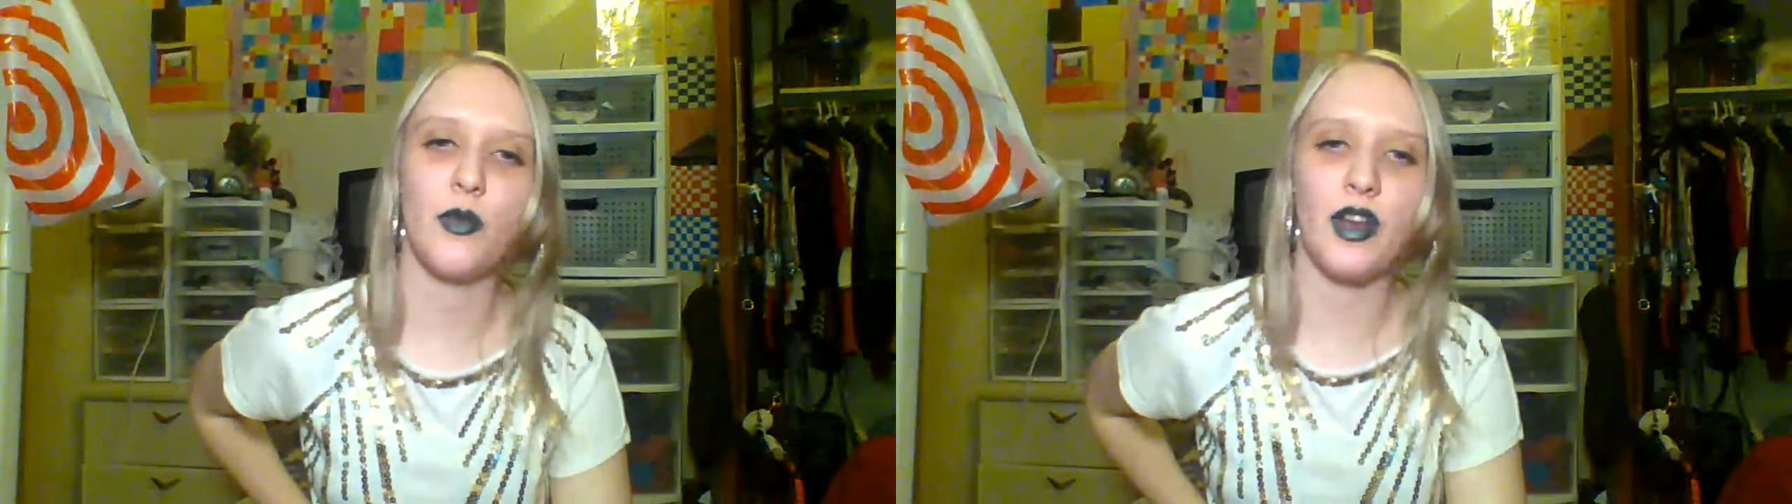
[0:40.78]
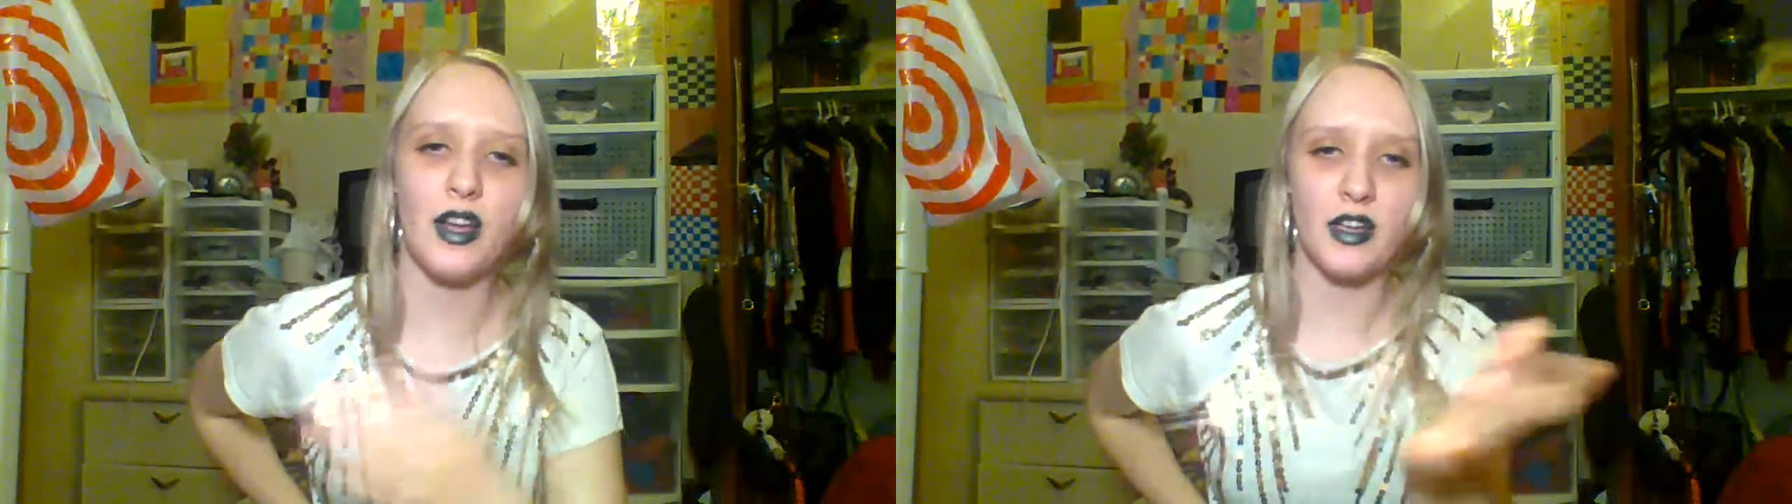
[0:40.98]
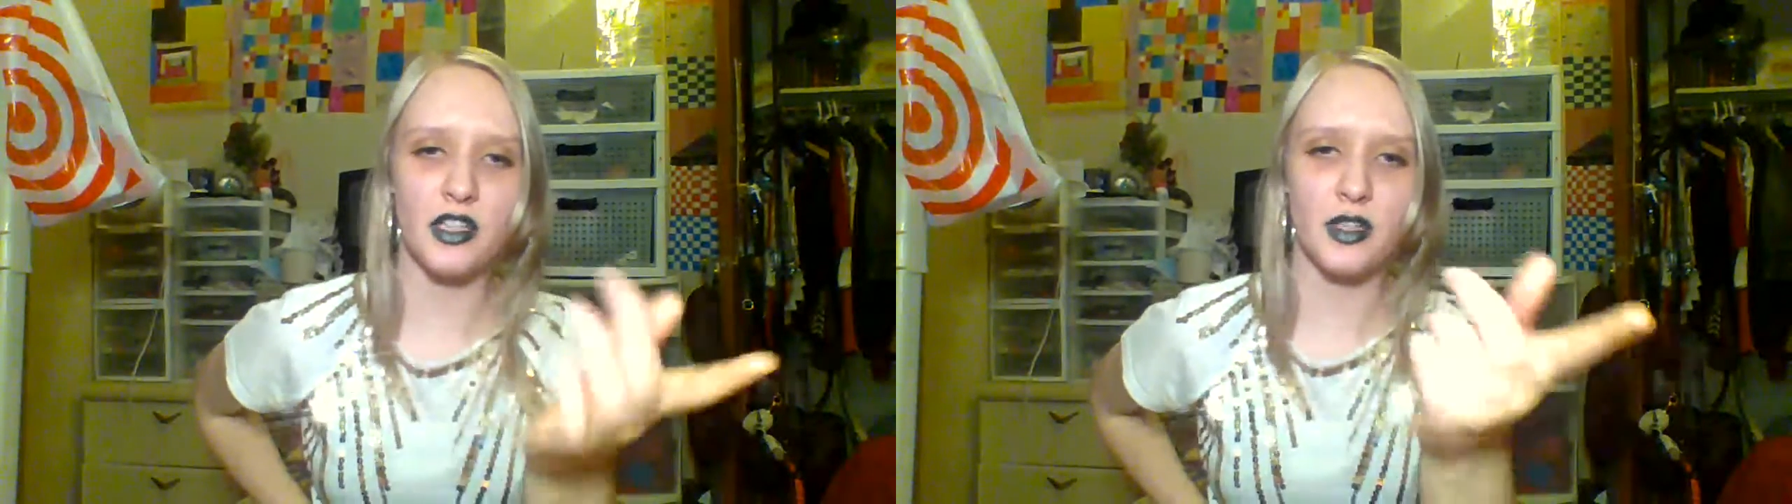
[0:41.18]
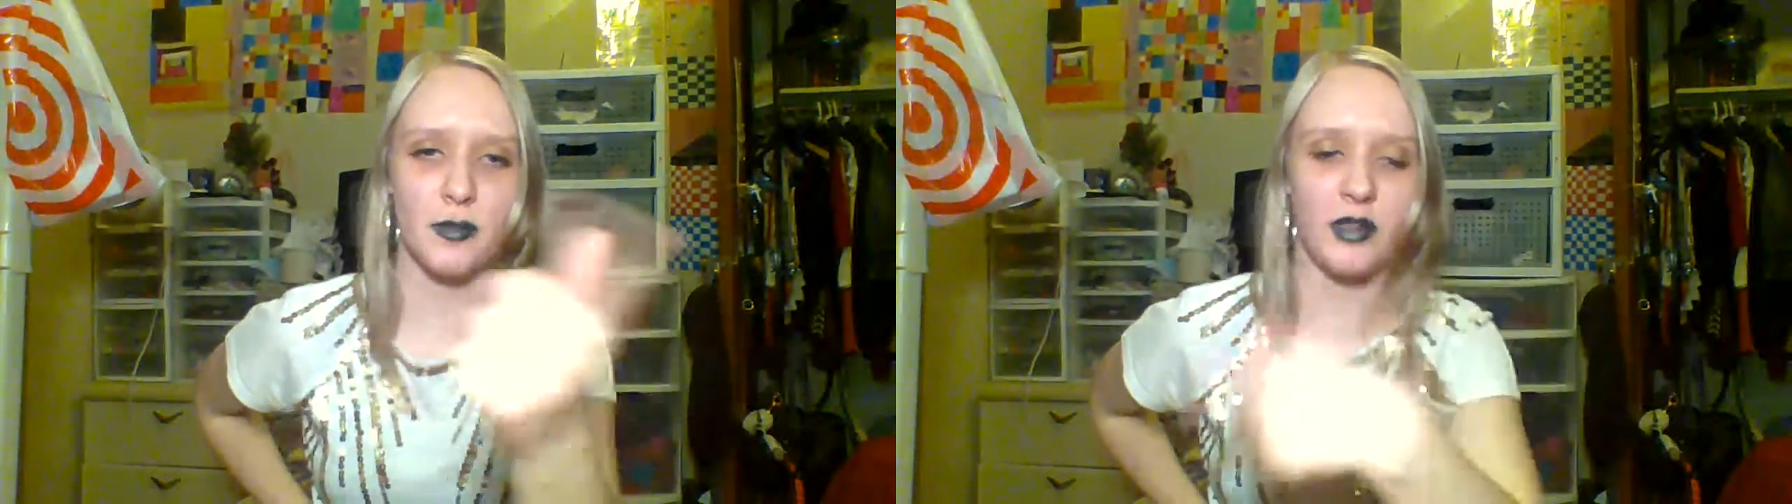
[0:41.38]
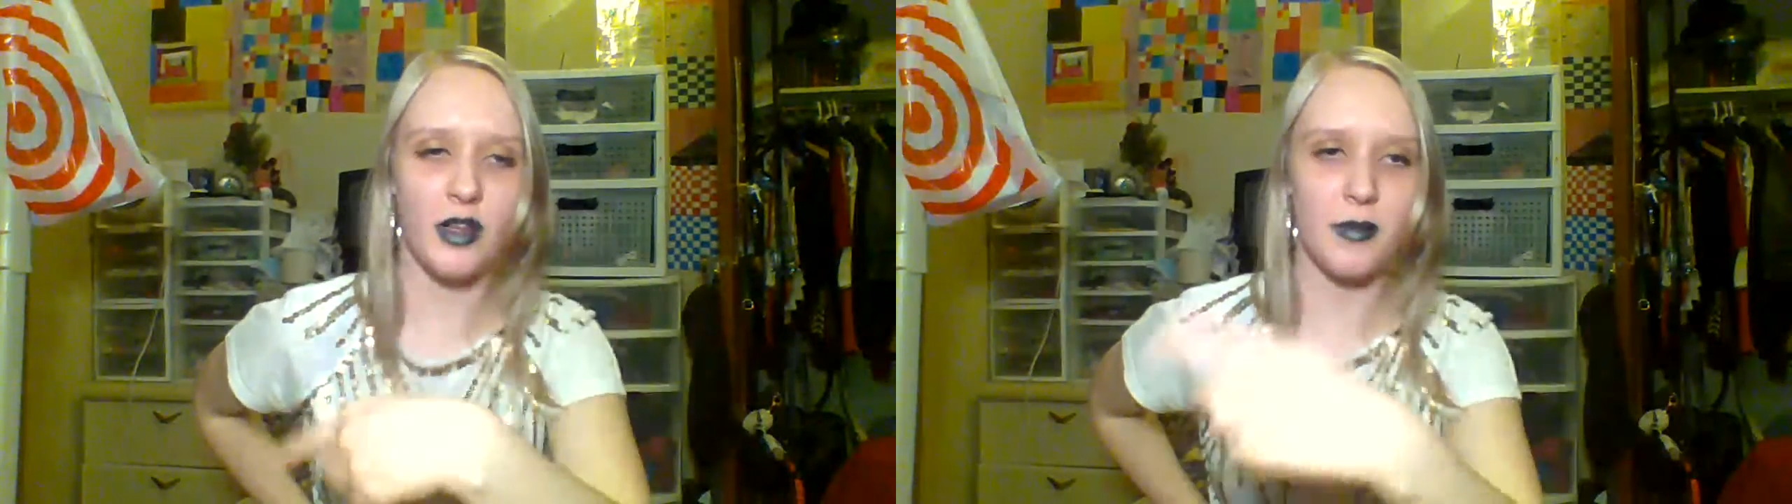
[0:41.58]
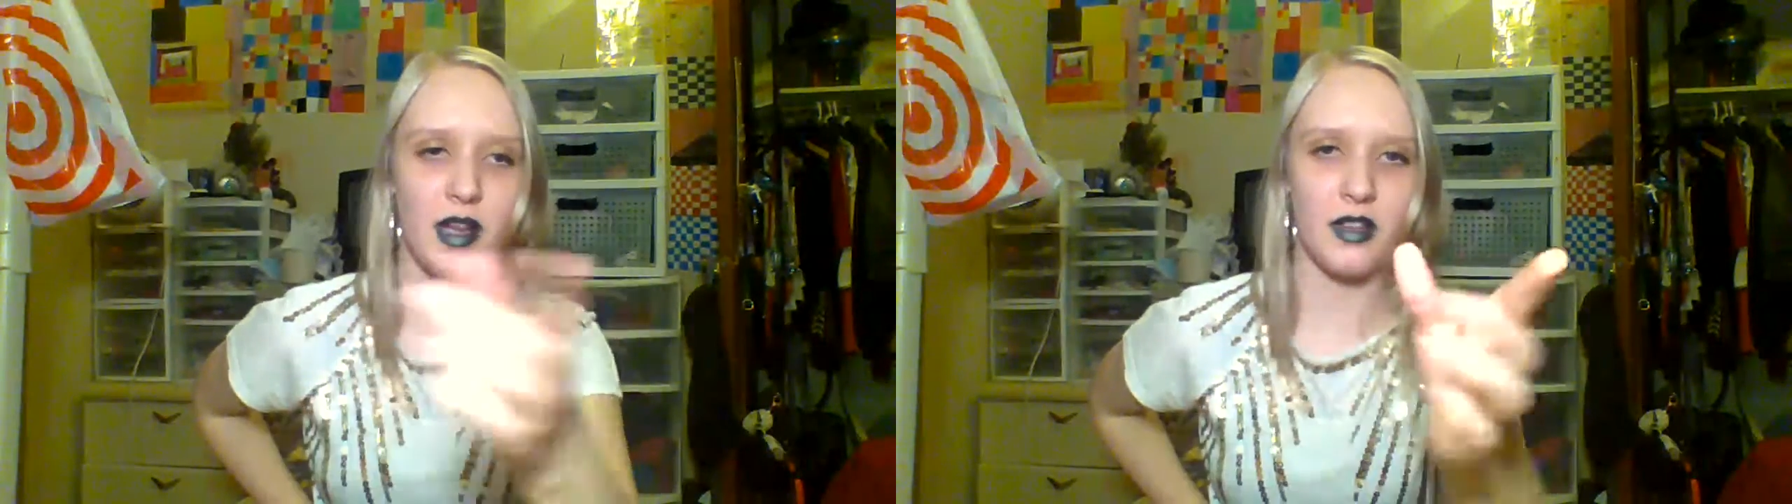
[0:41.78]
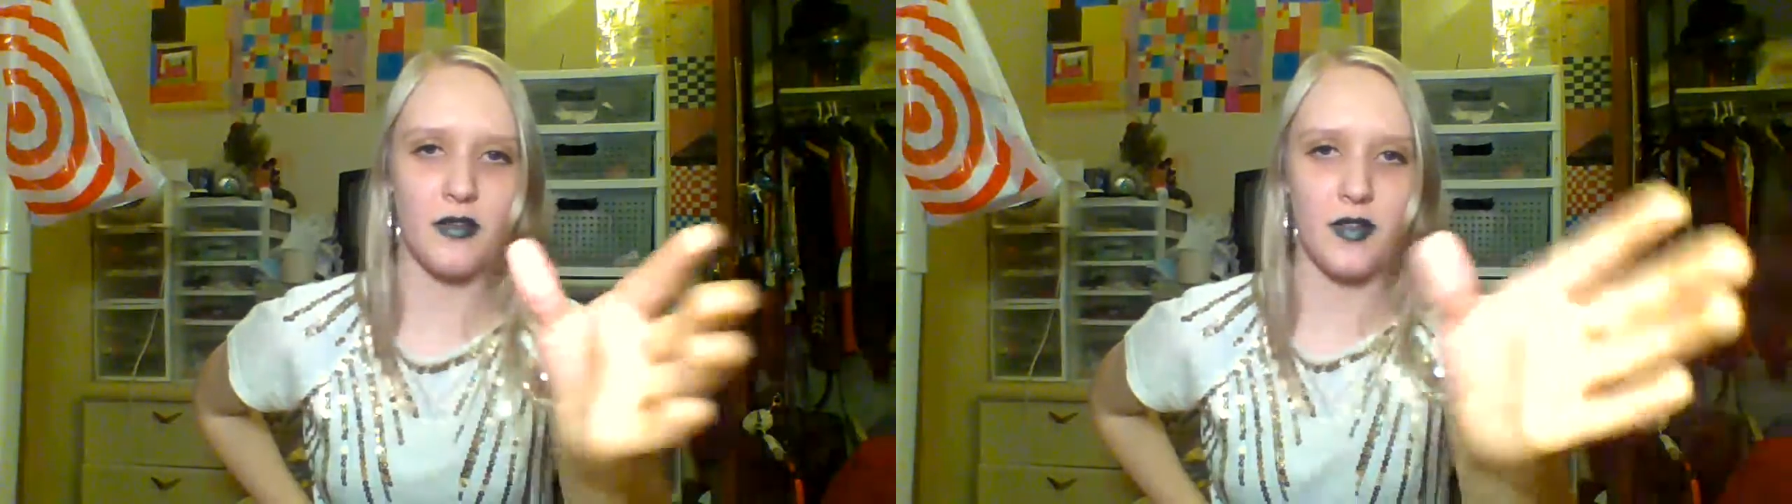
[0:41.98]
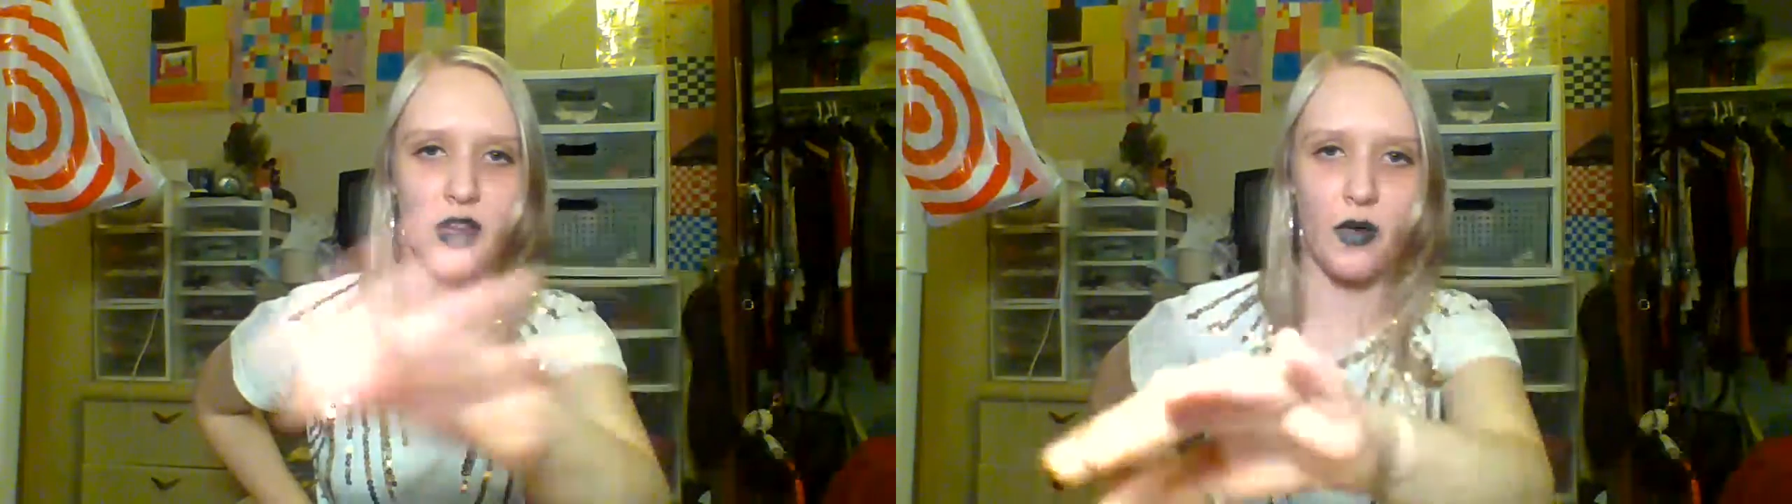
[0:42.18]
when I actually play back
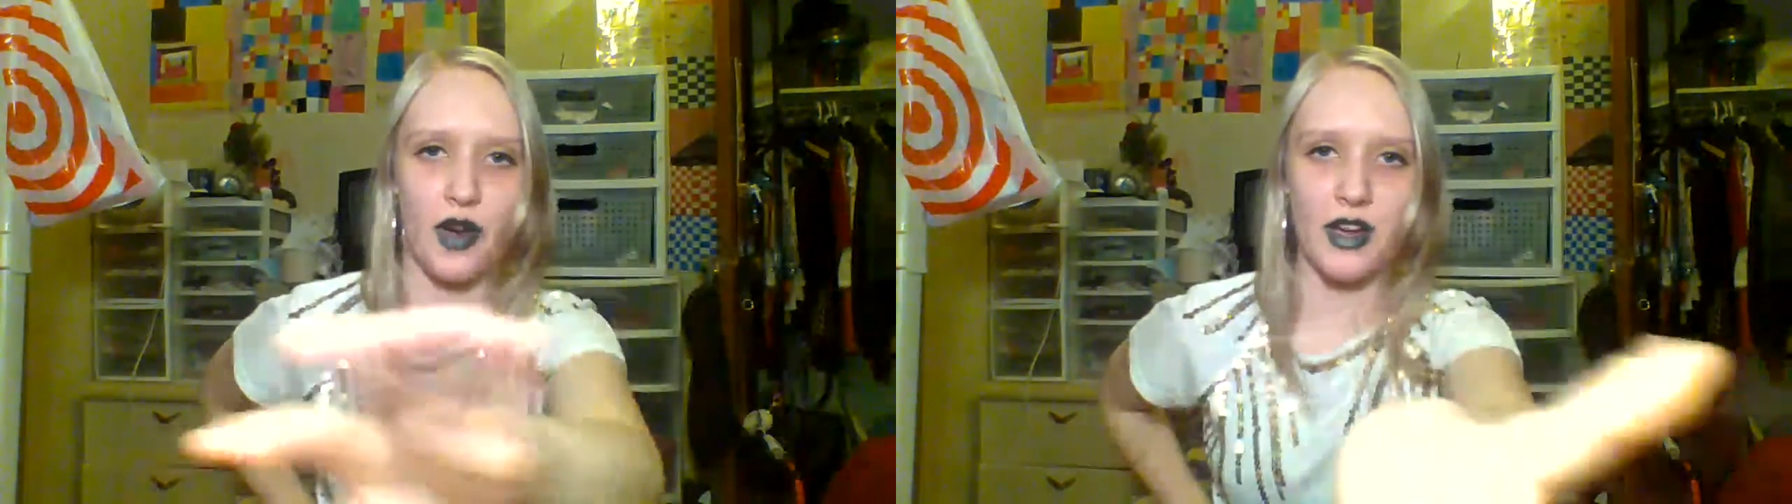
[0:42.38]
the video,